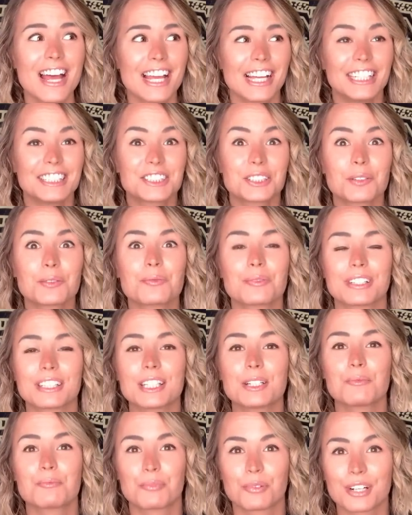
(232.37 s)
it's a
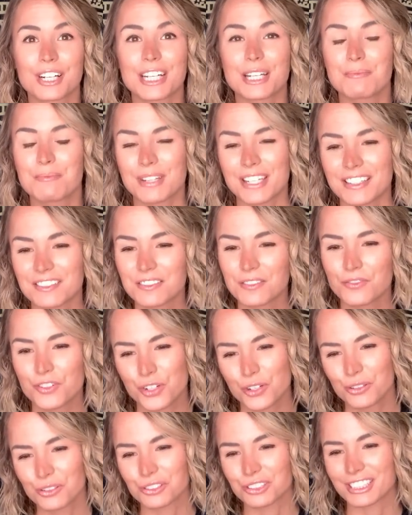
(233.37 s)
really pretty piece of
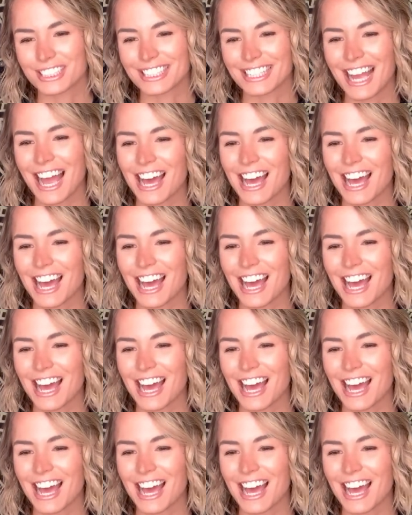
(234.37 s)
jewelry.